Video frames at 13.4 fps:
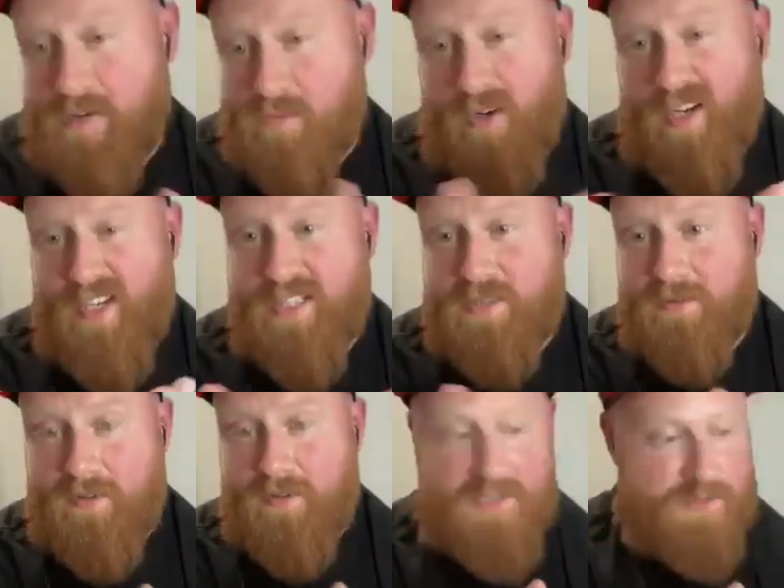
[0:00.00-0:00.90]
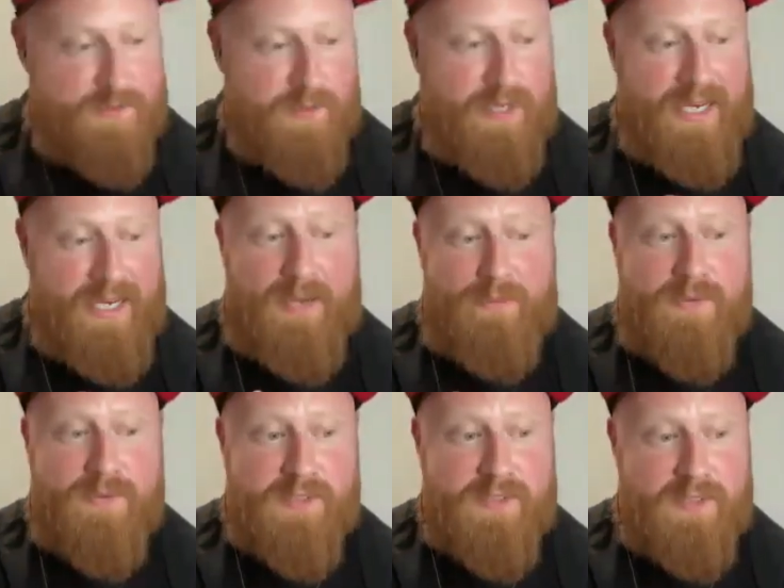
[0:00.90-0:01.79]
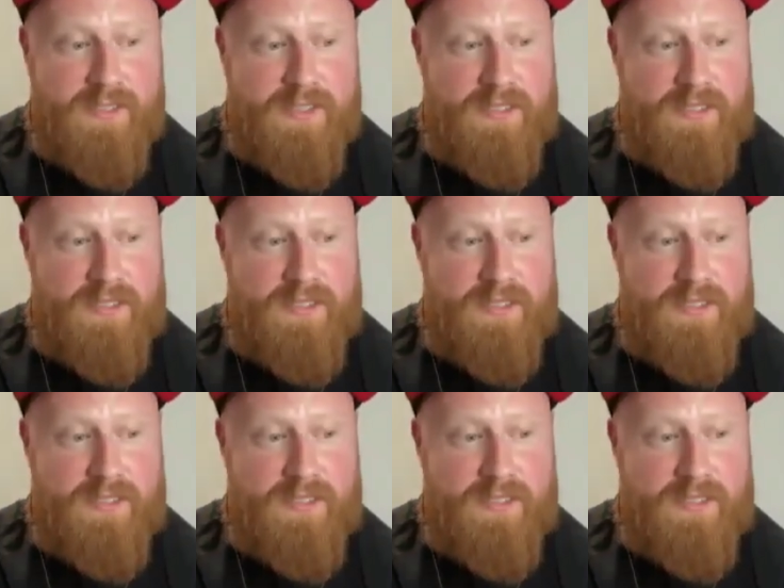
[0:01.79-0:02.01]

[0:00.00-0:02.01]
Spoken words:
is what I experienced when it happens,